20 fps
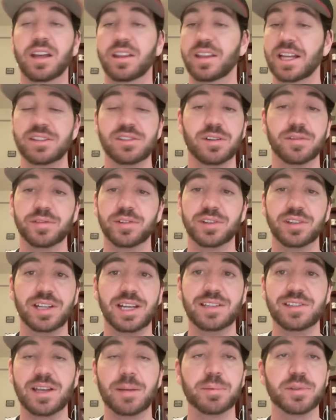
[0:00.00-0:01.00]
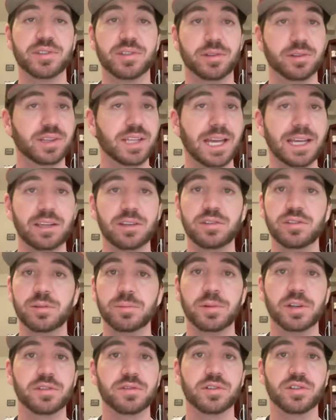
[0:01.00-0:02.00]
That's all for today's episode. Thank you so
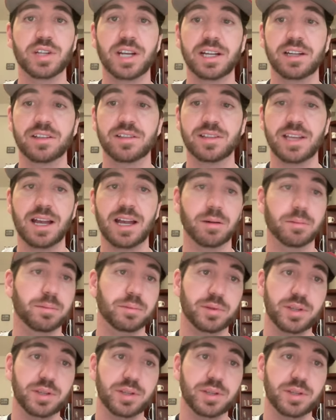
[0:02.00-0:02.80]
much for checking us out.